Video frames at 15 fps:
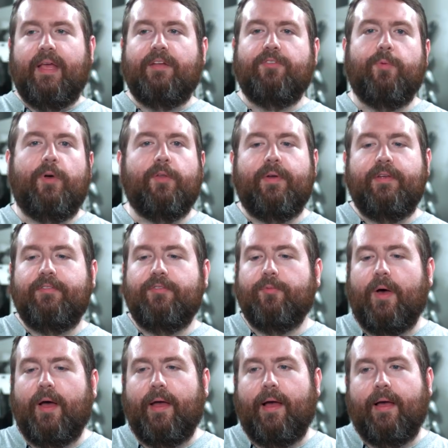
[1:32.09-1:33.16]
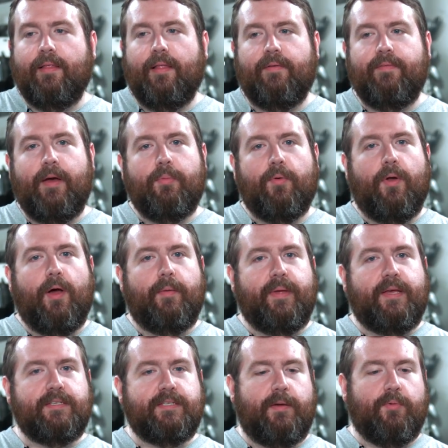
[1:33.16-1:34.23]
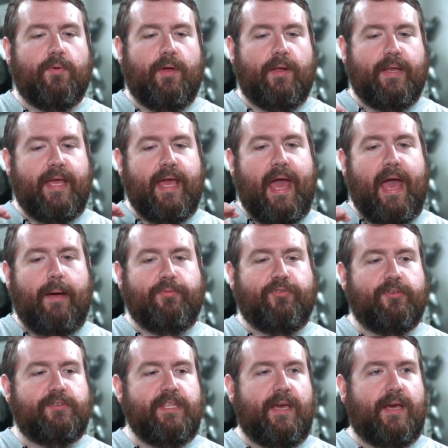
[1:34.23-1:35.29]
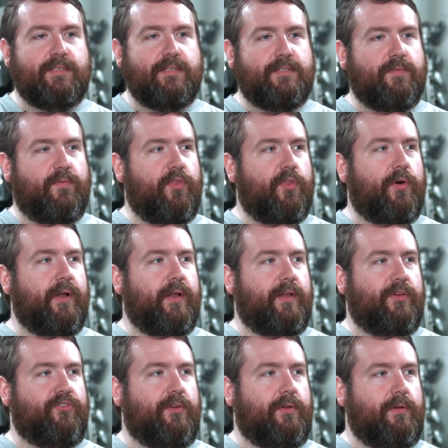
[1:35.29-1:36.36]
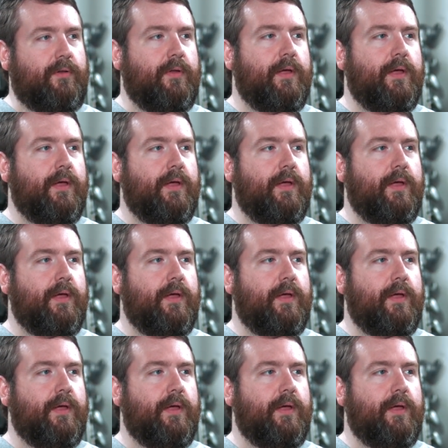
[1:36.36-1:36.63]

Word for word: It's one of the reasons why I love Eberron, because Eberron captures the essence of third edition